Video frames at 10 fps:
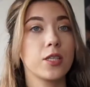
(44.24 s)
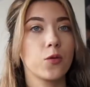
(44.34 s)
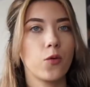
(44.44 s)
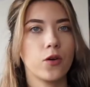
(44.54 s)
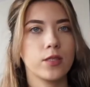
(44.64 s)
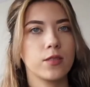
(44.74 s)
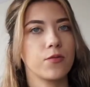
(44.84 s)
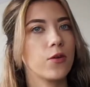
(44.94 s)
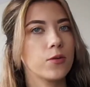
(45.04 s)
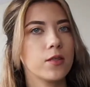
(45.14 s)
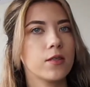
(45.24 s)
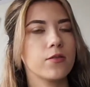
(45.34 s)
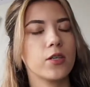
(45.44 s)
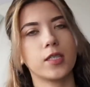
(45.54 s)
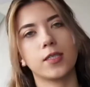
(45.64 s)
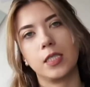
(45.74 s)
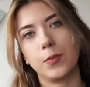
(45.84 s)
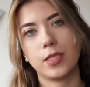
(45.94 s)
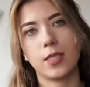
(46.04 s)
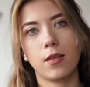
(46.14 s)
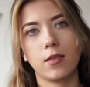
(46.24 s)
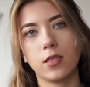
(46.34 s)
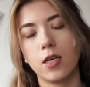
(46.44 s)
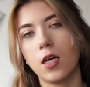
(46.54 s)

was the phone interview and assessment center.